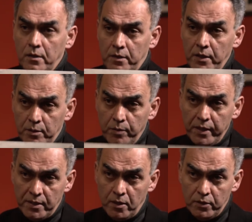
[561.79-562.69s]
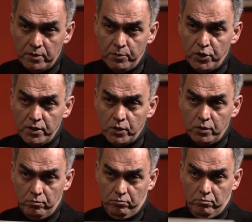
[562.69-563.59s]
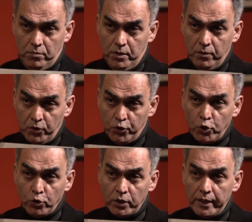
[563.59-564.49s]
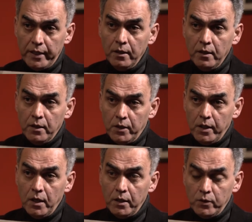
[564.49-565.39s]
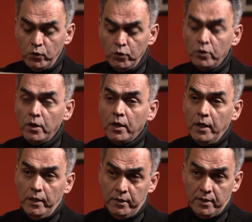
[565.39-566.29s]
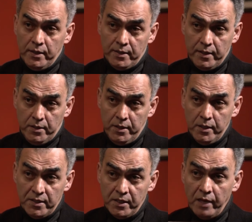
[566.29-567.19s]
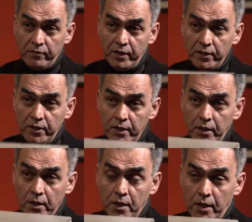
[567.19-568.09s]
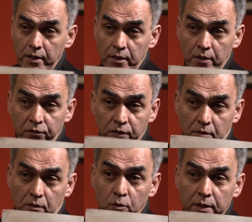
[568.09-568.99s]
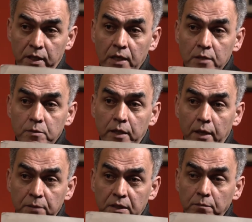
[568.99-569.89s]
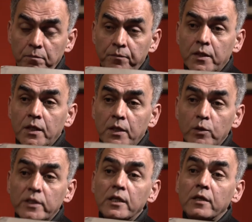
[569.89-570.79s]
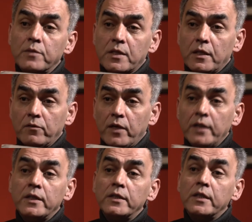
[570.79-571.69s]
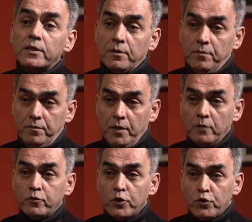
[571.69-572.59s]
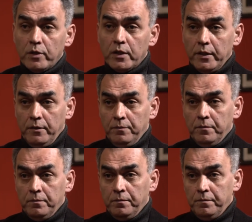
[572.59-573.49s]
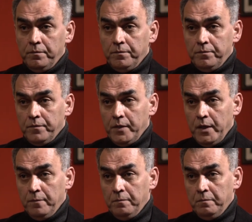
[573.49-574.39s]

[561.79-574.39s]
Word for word: he explains how these machines shortly do and he says that he doesn't have anything and if nobody helps him he will kill himself and he did it unfortunately yeah